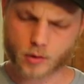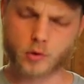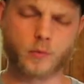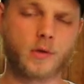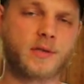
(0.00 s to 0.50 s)

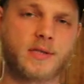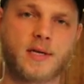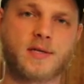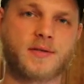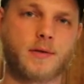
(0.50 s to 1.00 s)
You really
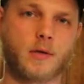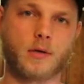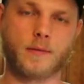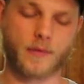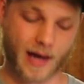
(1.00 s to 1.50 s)
taste
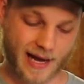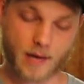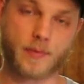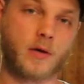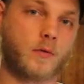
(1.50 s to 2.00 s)
the, the
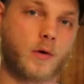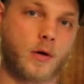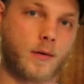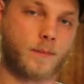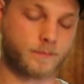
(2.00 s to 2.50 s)
A P
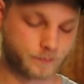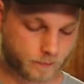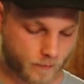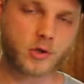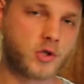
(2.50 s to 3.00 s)
rub.
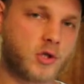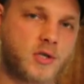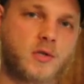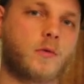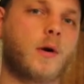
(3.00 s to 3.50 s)

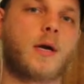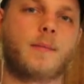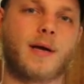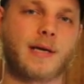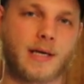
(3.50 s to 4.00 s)
Just the right
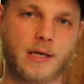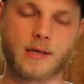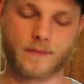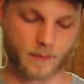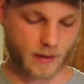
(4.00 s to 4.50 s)
amount of
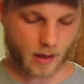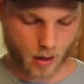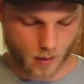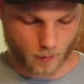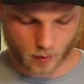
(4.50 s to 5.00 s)
heat from that
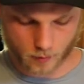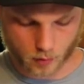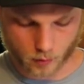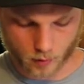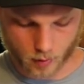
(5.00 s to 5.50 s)
hot
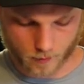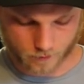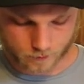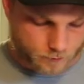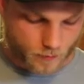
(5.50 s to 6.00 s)
barbecue rub,
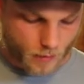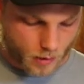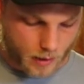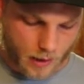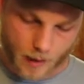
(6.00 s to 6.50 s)

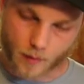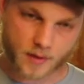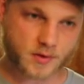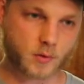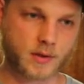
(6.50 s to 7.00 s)
and I'm
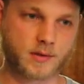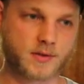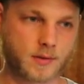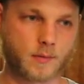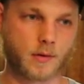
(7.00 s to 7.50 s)
also getting
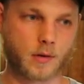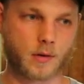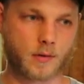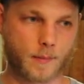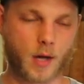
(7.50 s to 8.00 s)
some of
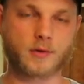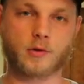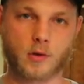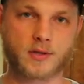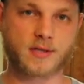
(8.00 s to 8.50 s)
the, the
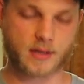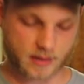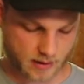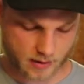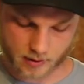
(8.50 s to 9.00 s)
Montreal steak
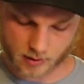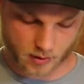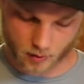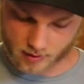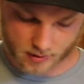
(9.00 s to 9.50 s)
seasoning,
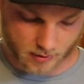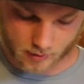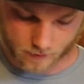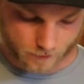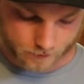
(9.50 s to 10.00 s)
so this
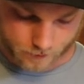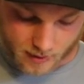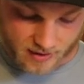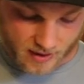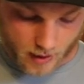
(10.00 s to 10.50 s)
is
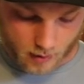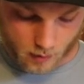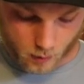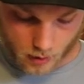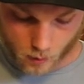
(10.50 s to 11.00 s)
exactly
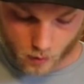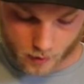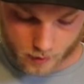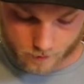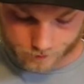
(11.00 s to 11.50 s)
what I
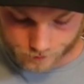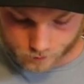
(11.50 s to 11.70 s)
wanted.